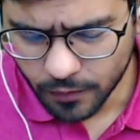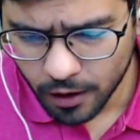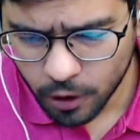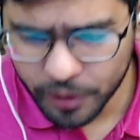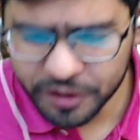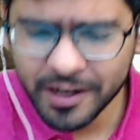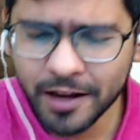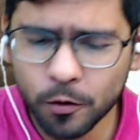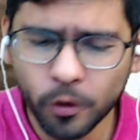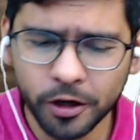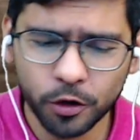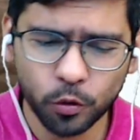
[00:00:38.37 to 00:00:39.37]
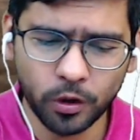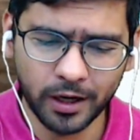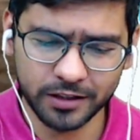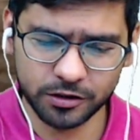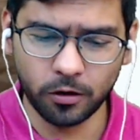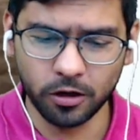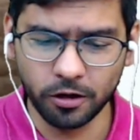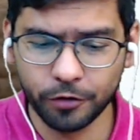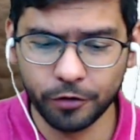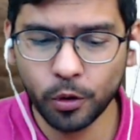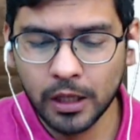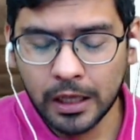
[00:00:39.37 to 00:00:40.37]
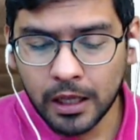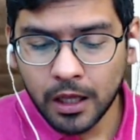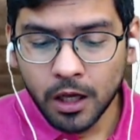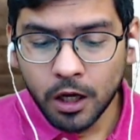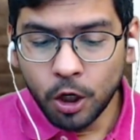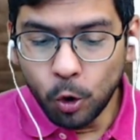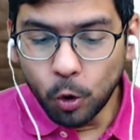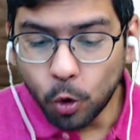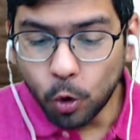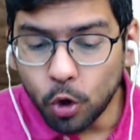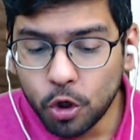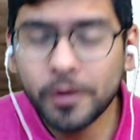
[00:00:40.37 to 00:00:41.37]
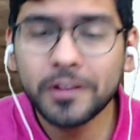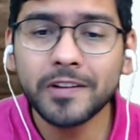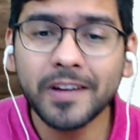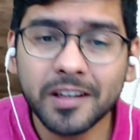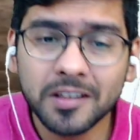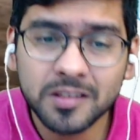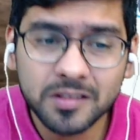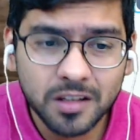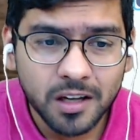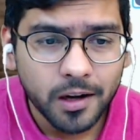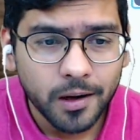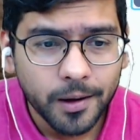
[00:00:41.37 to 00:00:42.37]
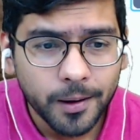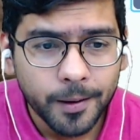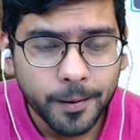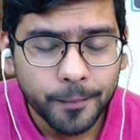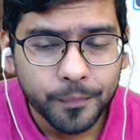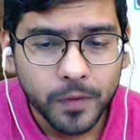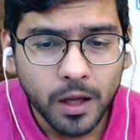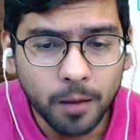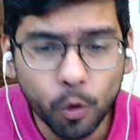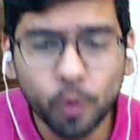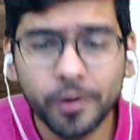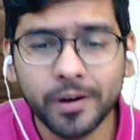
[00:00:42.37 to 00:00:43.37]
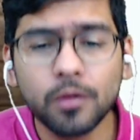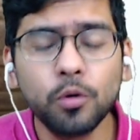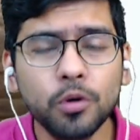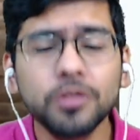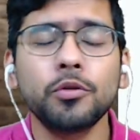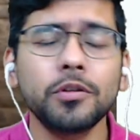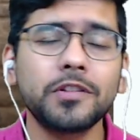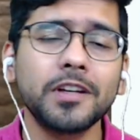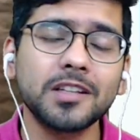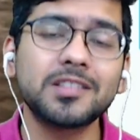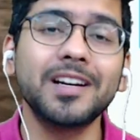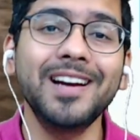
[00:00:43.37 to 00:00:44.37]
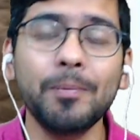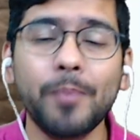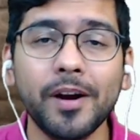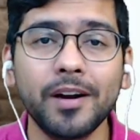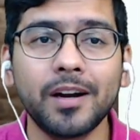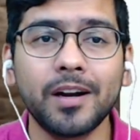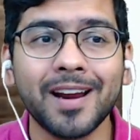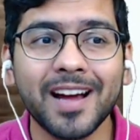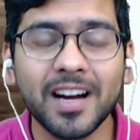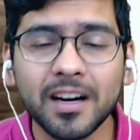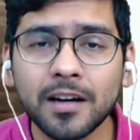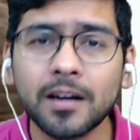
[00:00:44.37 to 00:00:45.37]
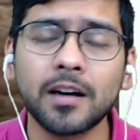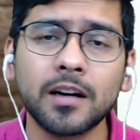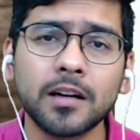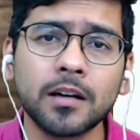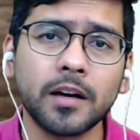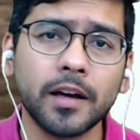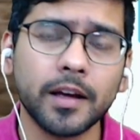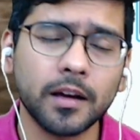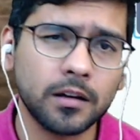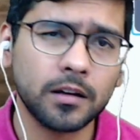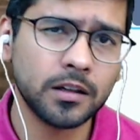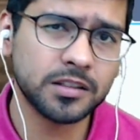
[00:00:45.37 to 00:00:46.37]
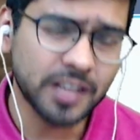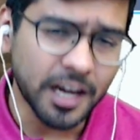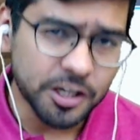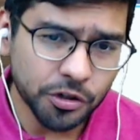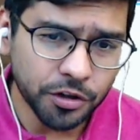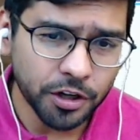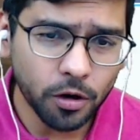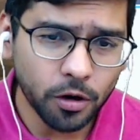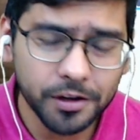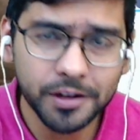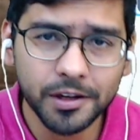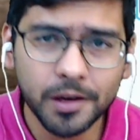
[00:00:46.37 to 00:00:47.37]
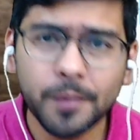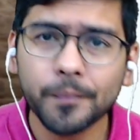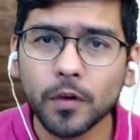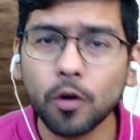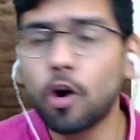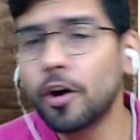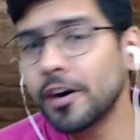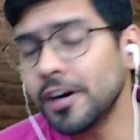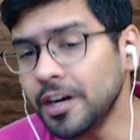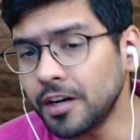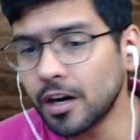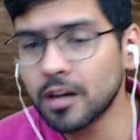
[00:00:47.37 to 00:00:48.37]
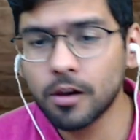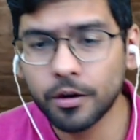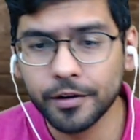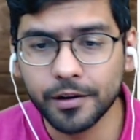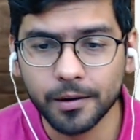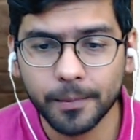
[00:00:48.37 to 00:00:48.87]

question I want to ask all of you. Who do you think is who do you think is independent? A statutory auditor or an internal auditor?